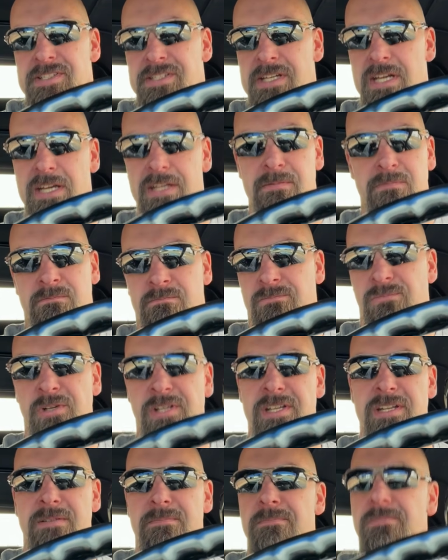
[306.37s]
Again, we
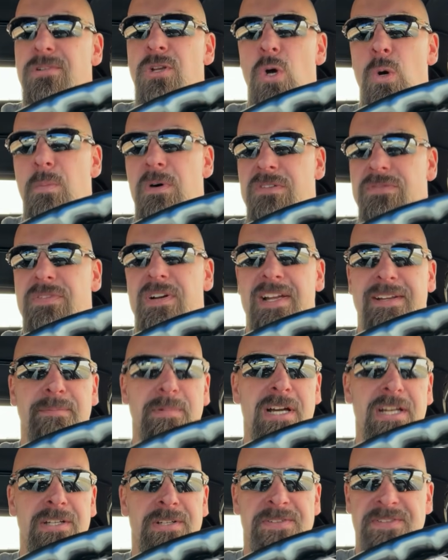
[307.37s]
didn't go but 5
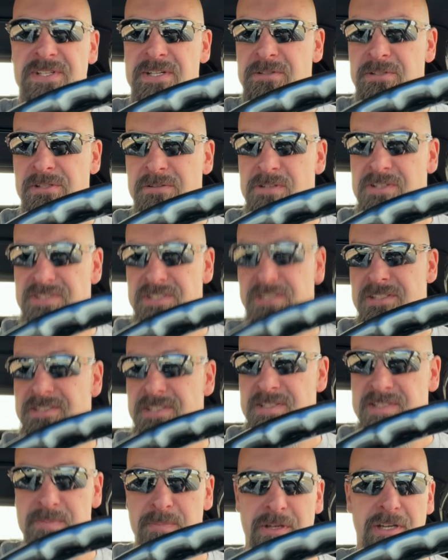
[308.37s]
miles. I really wasn't
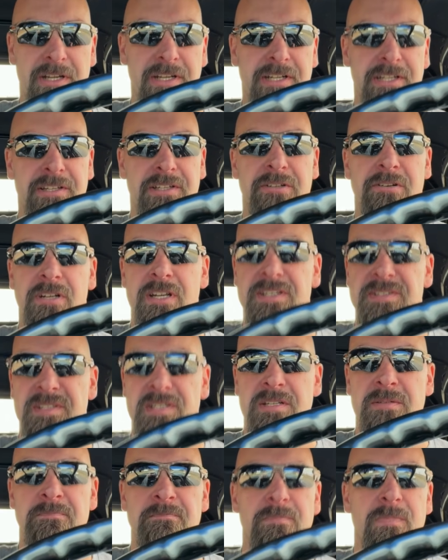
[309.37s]
anticipating anything
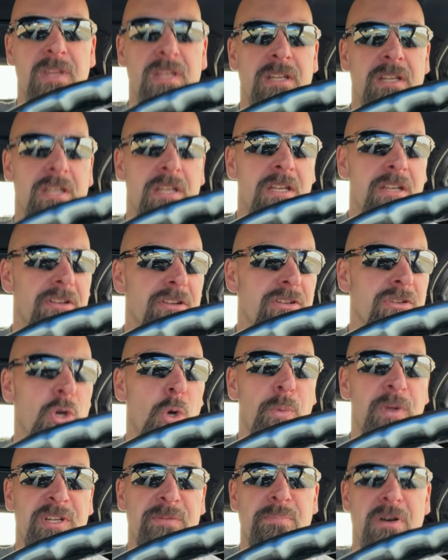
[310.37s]
crazy. No
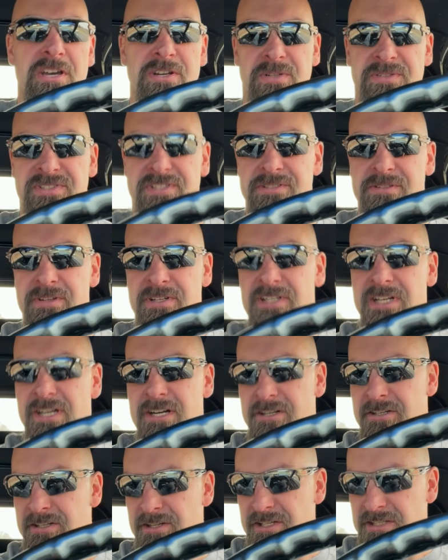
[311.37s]
big puddles under the
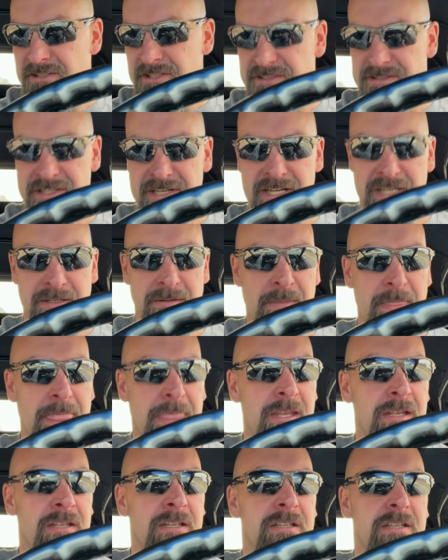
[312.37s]
car or anything like that.
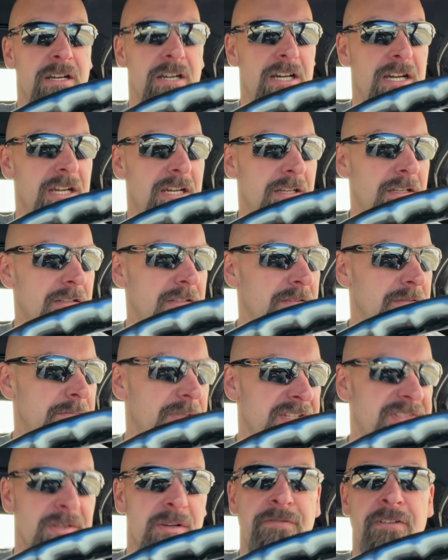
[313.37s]

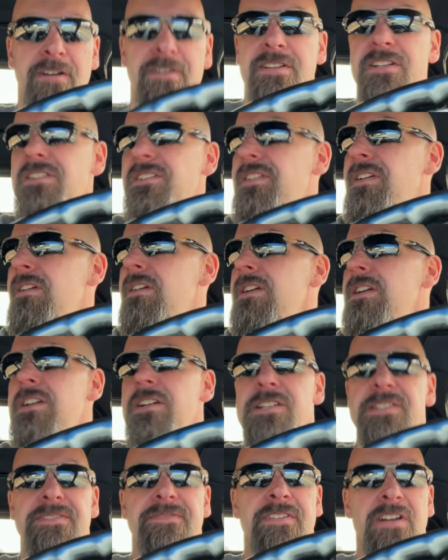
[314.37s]
But so far the
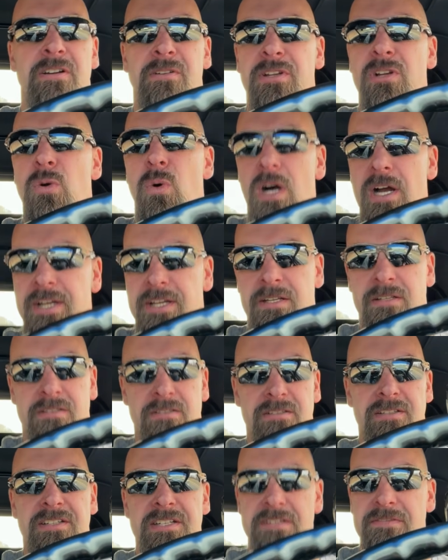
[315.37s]
interior is fairly quiet,
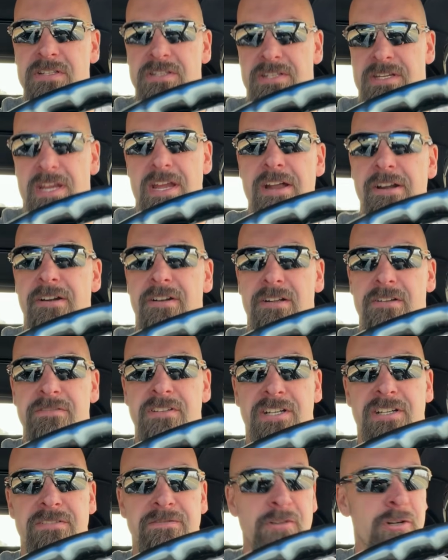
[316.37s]
given the era of
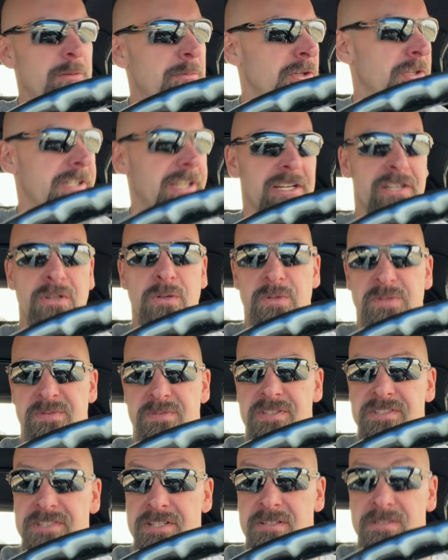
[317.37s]
the convertible. It kind of goes
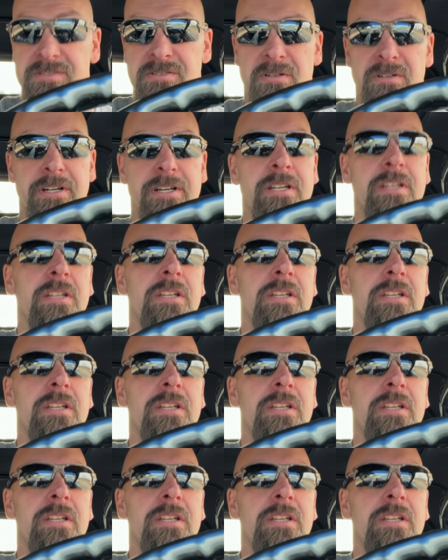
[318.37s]
with the territory.